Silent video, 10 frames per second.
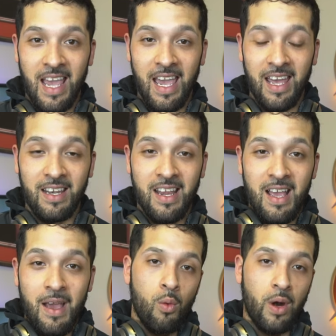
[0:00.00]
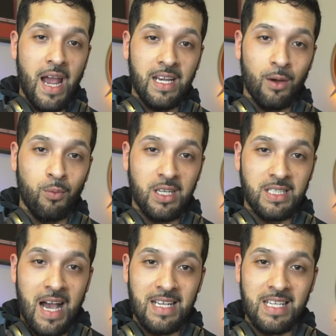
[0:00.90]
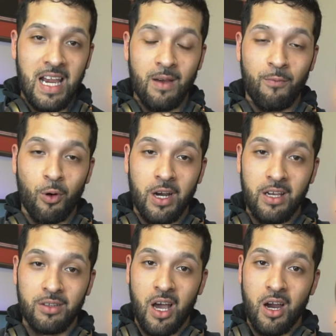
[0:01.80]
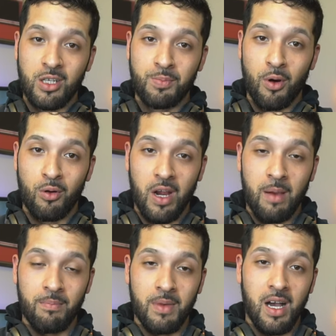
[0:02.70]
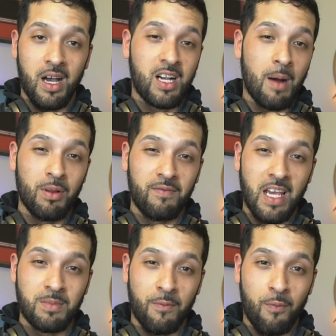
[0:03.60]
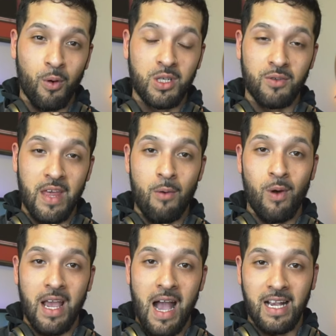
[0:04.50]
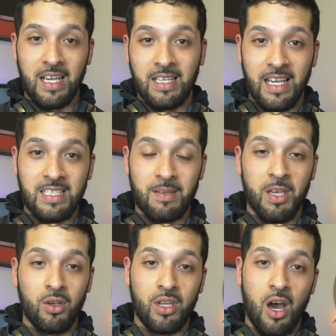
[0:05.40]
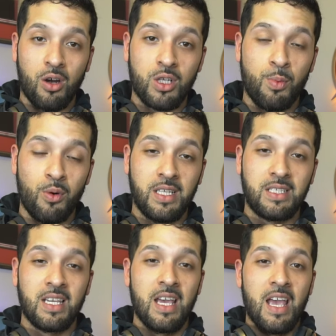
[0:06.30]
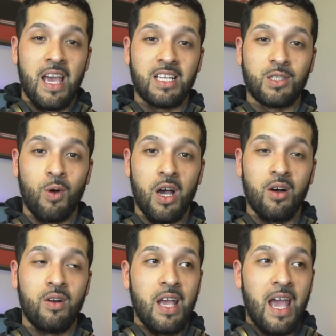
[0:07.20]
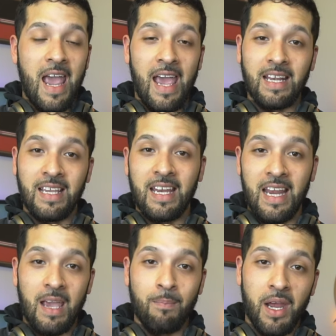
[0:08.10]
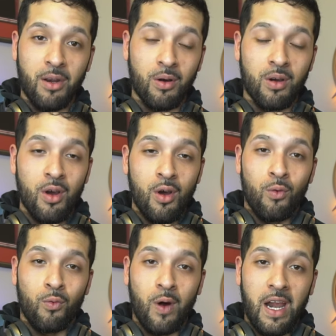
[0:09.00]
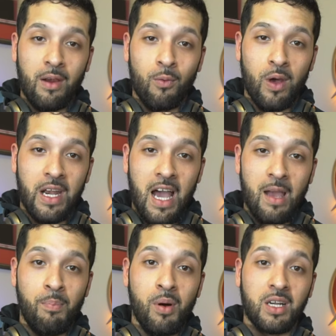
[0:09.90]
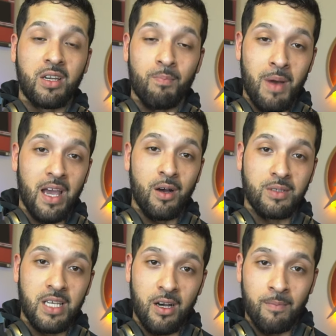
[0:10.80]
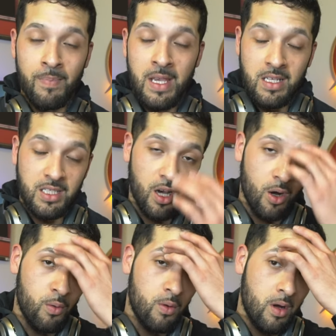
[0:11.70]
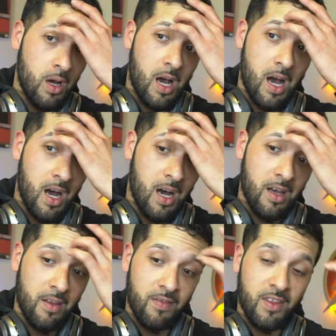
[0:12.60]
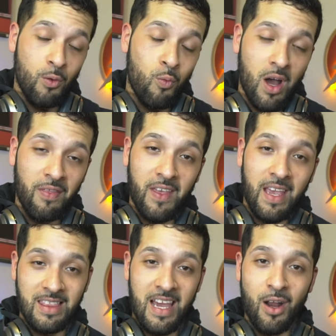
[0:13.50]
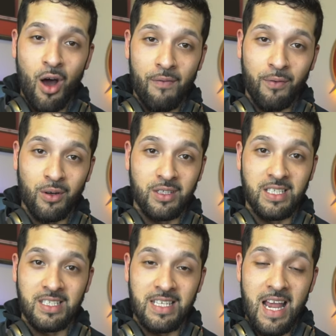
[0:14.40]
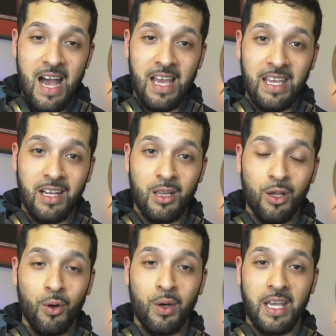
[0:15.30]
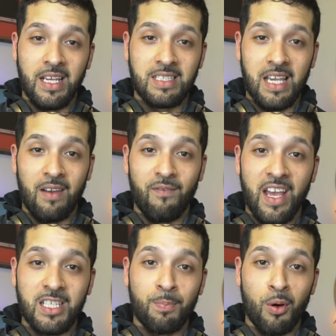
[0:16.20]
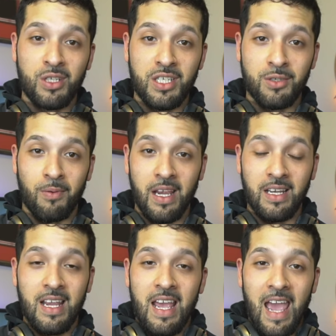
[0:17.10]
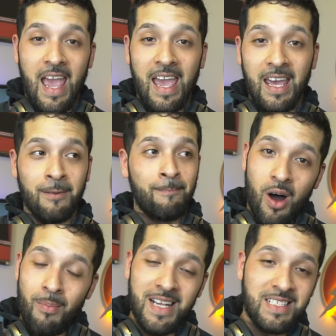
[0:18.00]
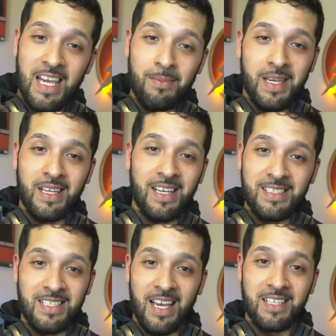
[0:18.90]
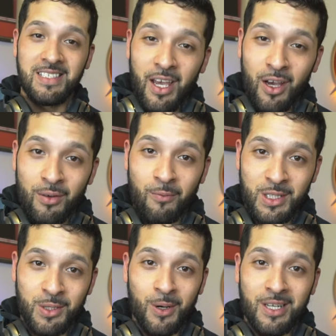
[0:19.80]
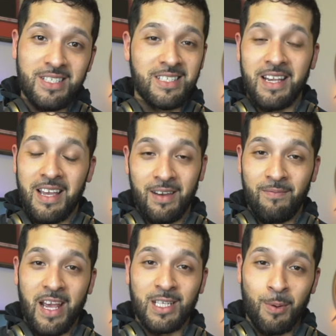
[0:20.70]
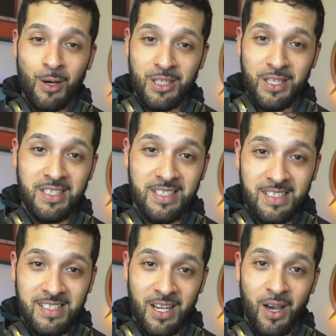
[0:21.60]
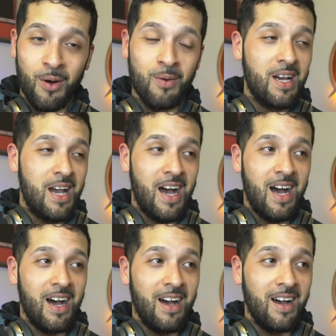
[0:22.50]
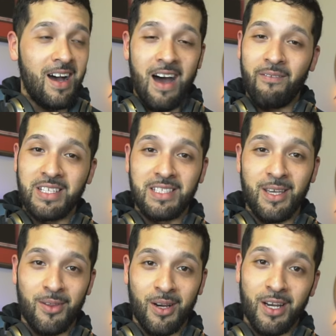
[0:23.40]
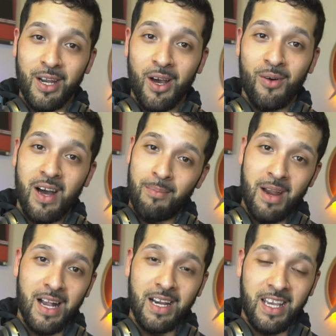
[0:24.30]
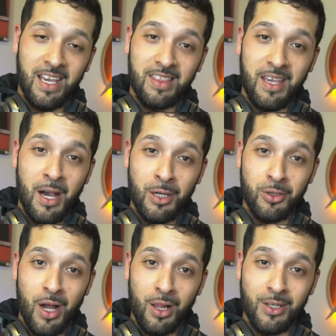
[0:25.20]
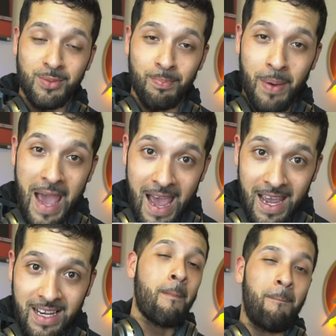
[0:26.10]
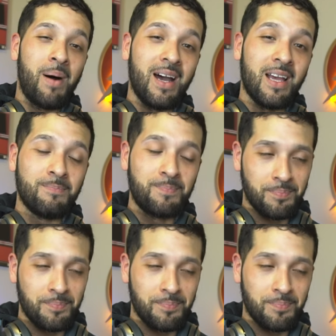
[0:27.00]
And what I did was I signed up for a Hilton Honors program a couple of days before, so that way I could get some Hilton Honors points as well and get a better rate when I booked my hotel. So the one thing that offer does not include is advanced purchase rate. And on my statement, it says Hilton Resorts advanced purchase. So obviously they're gonna know I'm not gonna get the $100 back, but